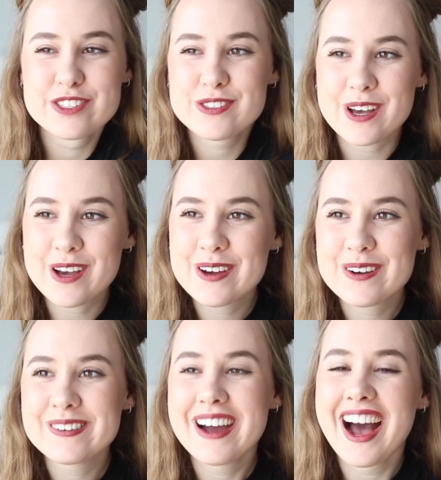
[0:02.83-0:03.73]

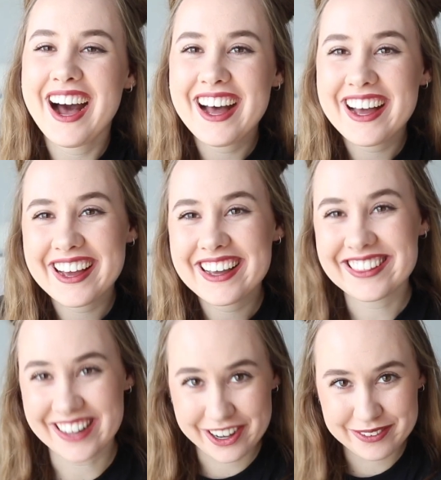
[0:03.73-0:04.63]
So,
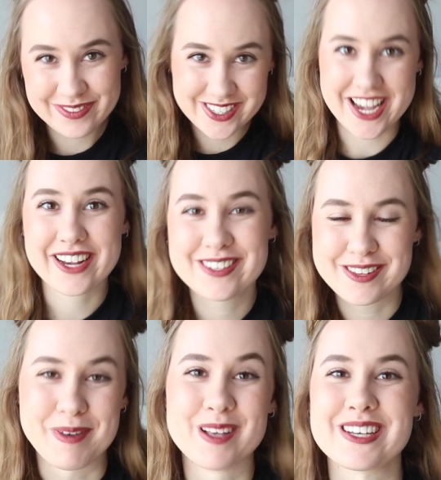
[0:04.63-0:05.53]
I love
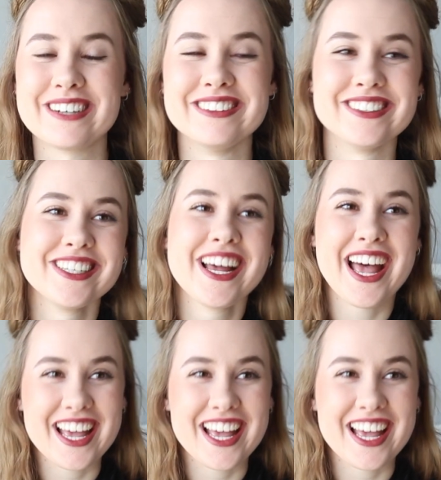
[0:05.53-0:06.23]
Six the musical,